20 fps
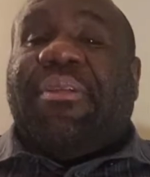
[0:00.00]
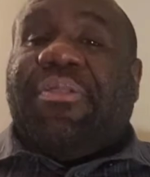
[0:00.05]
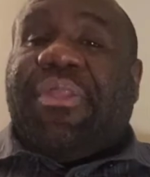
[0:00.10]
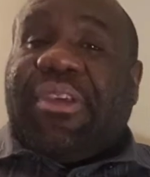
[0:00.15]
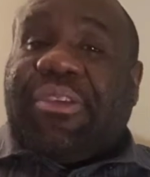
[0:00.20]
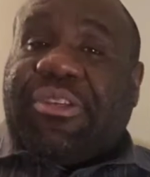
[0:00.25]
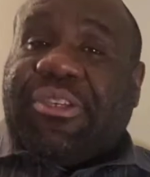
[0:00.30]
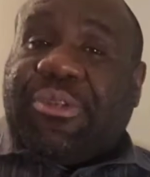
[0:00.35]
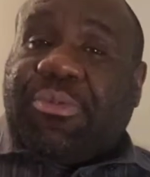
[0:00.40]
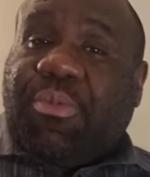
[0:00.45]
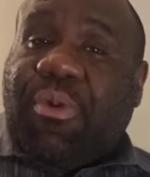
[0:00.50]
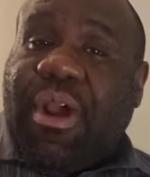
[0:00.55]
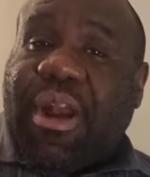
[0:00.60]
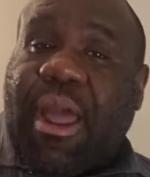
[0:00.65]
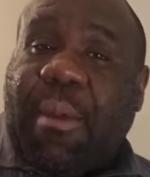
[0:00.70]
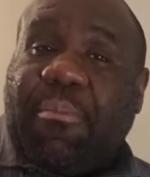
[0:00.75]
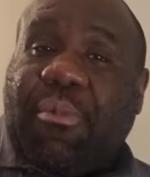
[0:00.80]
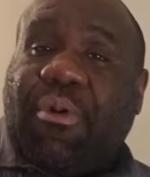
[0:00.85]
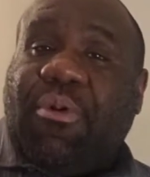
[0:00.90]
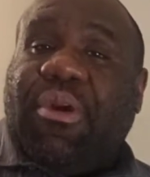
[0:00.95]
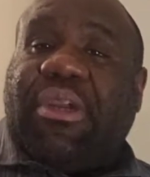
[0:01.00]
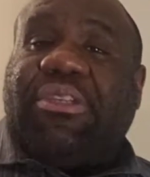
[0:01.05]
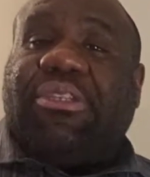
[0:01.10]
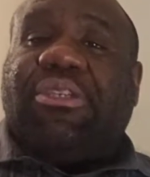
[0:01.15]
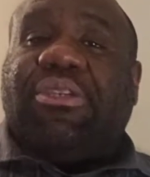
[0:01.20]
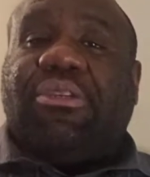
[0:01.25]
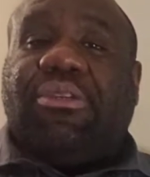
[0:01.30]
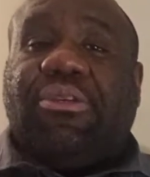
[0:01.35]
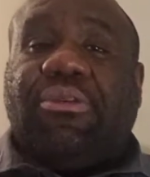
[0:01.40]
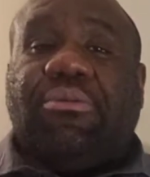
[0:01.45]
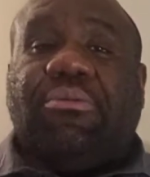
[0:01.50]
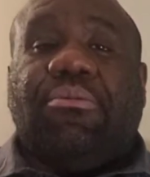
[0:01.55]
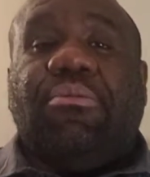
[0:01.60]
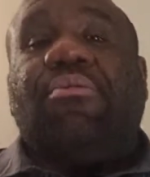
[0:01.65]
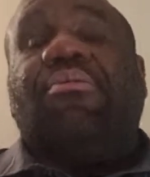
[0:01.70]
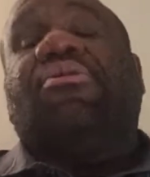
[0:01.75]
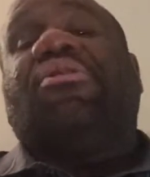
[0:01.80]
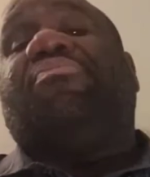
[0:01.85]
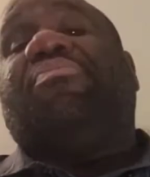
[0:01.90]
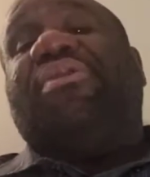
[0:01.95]
this is what I'm going to do
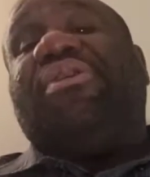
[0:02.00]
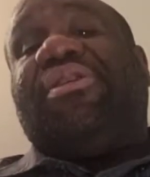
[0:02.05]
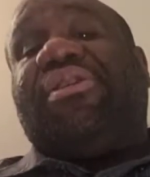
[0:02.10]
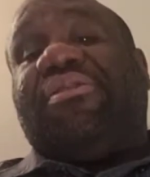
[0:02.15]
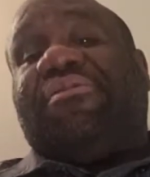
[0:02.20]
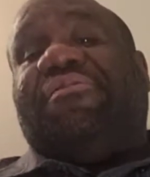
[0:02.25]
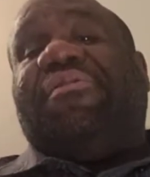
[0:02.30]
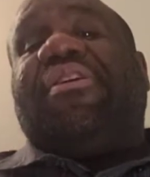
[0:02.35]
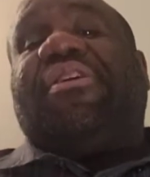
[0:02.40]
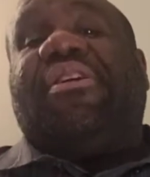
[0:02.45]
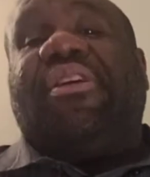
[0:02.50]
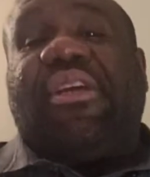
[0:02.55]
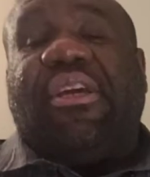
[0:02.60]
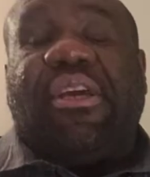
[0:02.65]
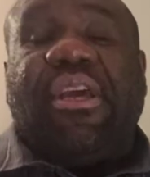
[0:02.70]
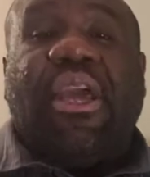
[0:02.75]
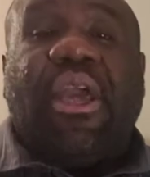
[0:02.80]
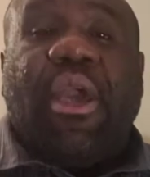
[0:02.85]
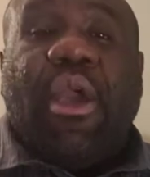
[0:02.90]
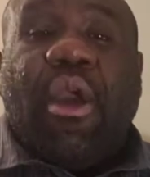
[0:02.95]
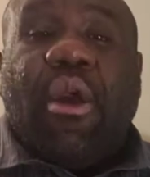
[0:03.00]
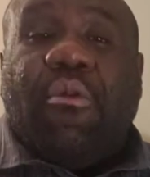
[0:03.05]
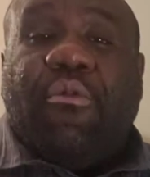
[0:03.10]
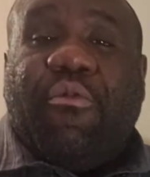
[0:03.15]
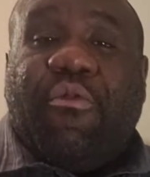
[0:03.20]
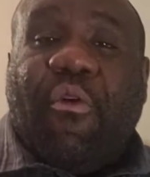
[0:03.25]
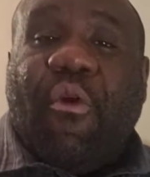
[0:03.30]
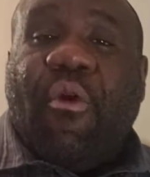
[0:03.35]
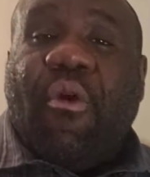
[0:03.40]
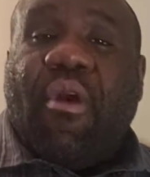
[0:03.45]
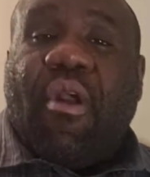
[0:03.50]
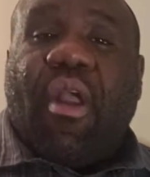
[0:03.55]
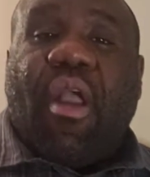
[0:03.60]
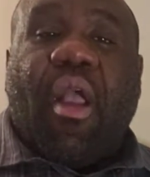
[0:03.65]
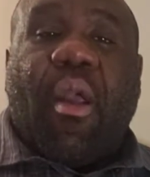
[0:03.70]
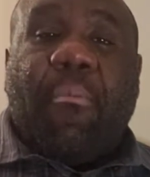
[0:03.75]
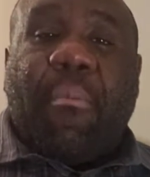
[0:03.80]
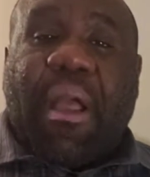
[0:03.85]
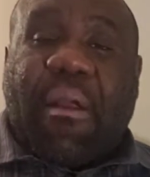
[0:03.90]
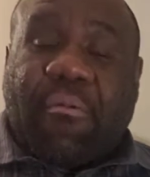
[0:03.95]
specifically for
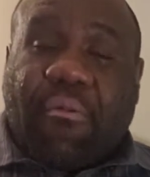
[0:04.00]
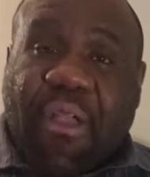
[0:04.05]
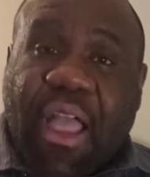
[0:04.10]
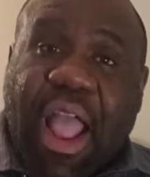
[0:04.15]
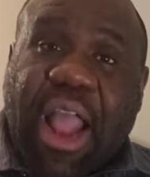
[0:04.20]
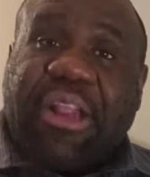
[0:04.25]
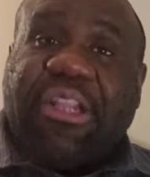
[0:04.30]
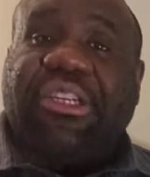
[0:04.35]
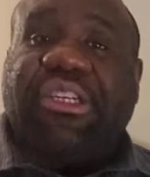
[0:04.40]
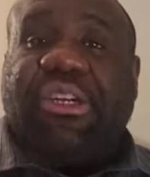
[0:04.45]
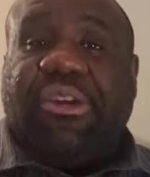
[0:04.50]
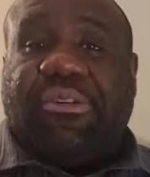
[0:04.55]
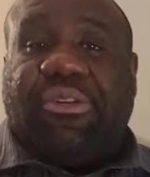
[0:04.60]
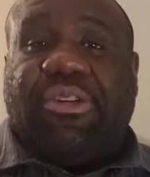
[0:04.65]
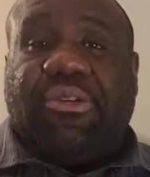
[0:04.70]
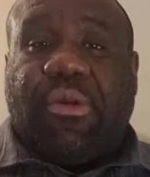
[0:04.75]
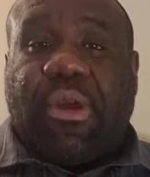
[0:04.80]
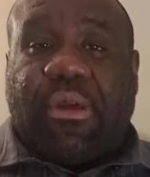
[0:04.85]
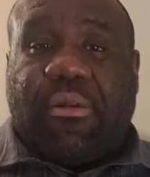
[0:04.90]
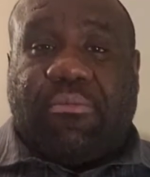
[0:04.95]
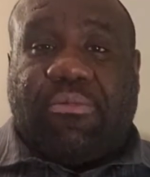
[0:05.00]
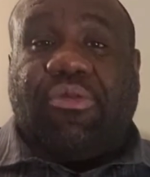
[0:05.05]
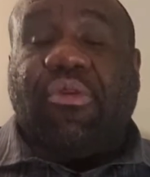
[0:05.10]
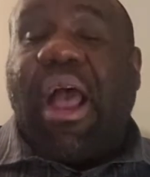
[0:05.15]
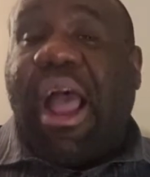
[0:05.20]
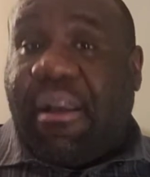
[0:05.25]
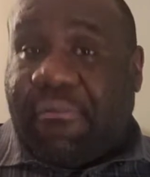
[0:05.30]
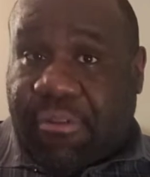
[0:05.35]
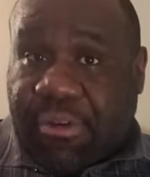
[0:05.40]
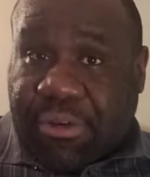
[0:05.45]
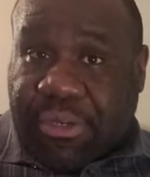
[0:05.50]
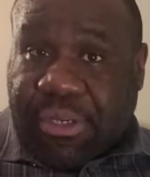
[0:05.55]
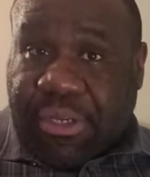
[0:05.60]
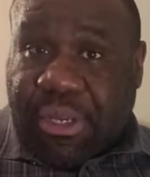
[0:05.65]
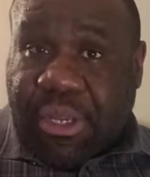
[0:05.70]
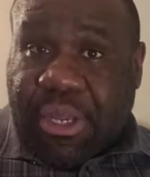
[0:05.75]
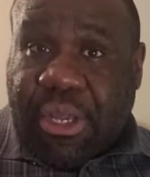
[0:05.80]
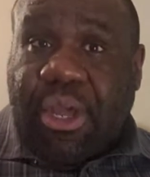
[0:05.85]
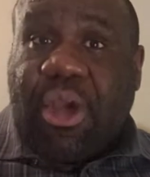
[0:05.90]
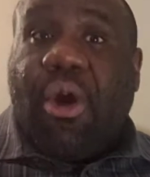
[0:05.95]
my rideshare dri drivers
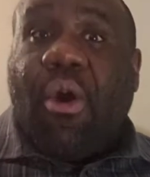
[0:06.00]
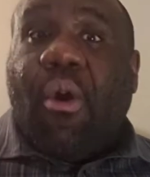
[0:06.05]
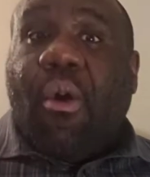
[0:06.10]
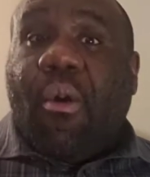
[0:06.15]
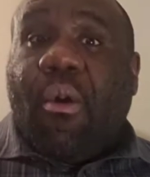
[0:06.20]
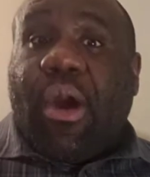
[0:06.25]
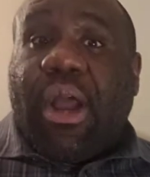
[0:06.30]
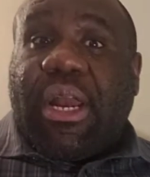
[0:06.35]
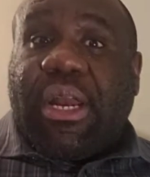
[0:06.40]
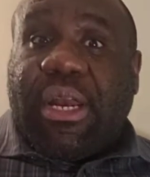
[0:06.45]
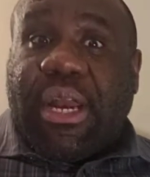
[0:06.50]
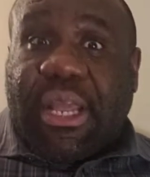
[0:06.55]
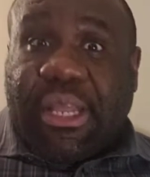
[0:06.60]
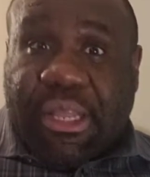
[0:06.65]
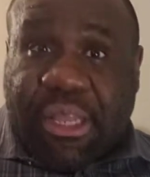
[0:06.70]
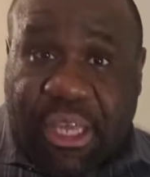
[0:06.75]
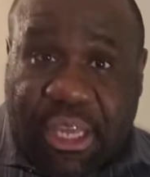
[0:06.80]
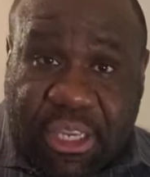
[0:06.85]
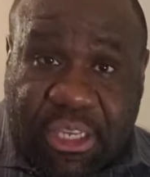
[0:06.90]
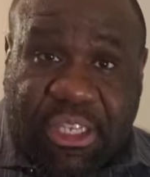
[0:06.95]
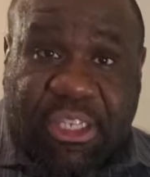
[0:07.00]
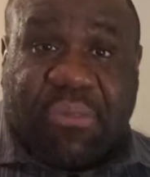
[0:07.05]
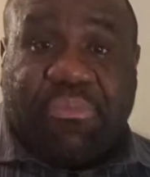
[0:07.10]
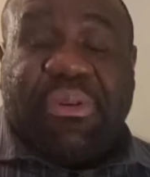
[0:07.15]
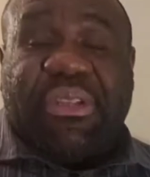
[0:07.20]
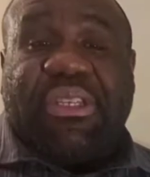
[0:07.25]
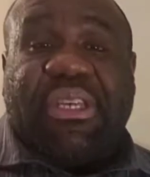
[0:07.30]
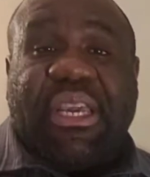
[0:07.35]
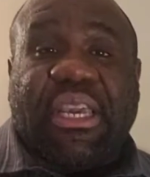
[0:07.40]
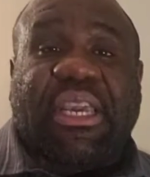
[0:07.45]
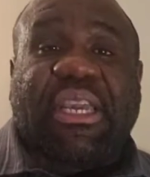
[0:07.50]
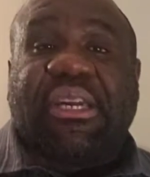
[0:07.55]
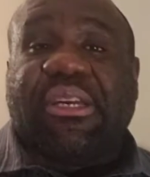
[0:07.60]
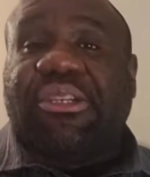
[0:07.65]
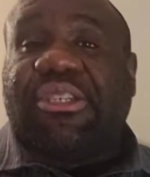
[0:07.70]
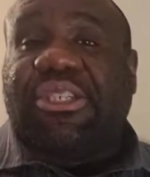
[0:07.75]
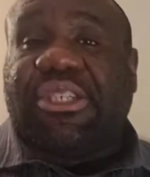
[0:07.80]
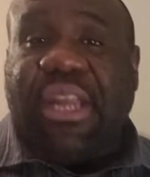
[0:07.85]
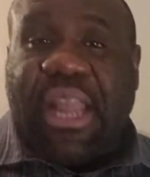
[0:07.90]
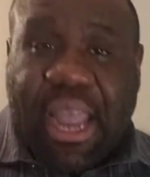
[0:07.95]
on this particular
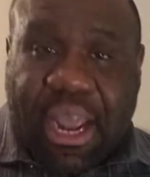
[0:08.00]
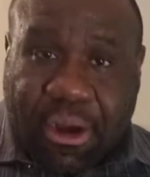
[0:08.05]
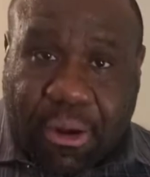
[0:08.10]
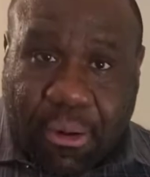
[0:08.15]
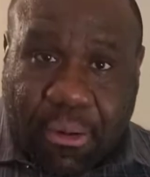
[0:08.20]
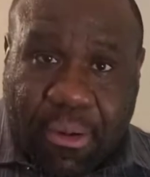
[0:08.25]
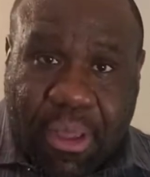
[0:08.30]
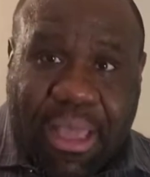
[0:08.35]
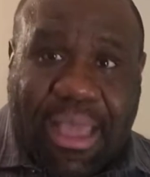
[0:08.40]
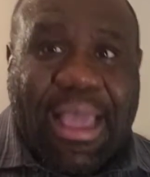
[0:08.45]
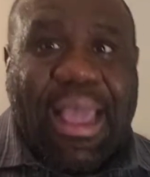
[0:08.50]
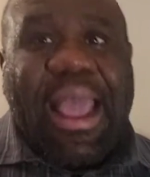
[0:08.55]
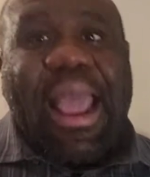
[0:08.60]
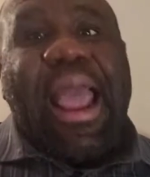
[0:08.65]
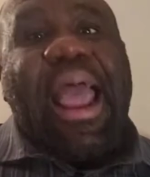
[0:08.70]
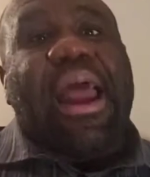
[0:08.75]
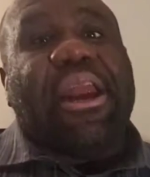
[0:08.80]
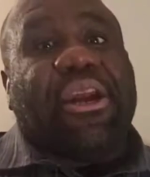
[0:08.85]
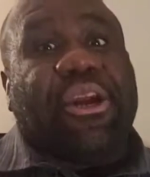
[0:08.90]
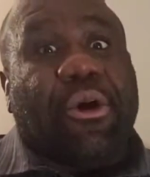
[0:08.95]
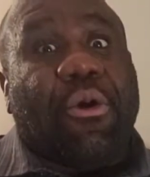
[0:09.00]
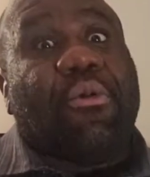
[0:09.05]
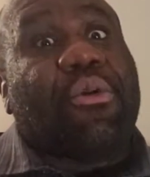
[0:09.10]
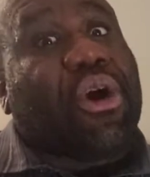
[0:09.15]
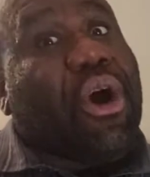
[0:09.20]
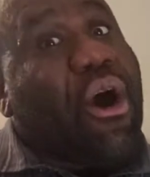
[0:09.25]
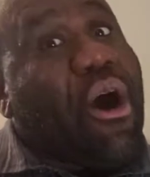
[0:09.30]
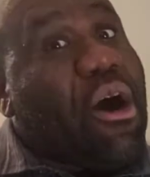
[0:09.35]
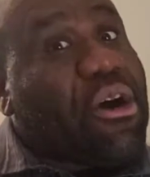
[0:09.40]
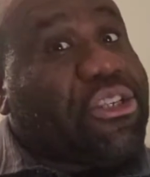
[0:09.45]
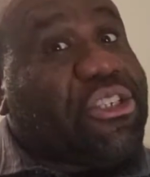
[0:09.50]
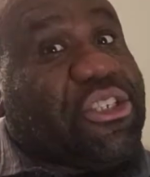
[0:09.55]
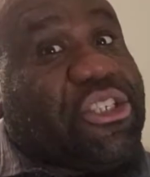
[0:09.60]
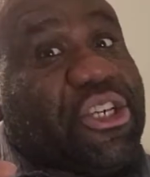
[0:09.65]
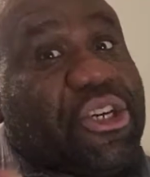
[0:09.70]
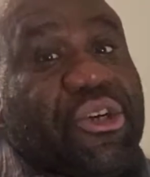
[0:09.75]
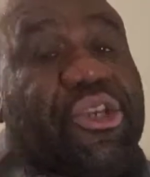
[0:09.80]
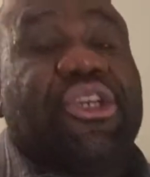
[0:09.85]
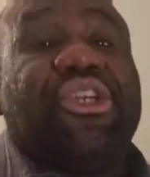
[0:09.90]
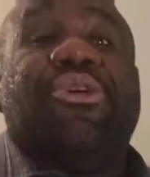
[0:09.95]
channel at no cost
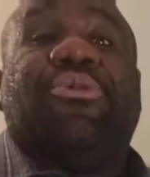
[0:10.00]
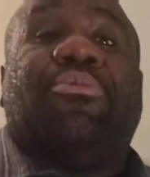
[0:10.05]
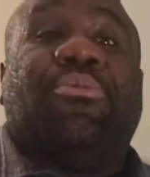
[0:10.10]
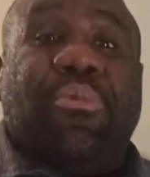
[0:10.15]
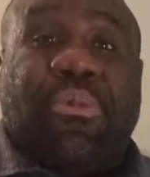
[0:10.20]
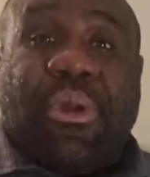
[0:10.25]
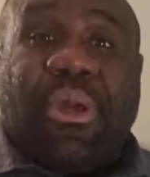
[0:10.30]
to you.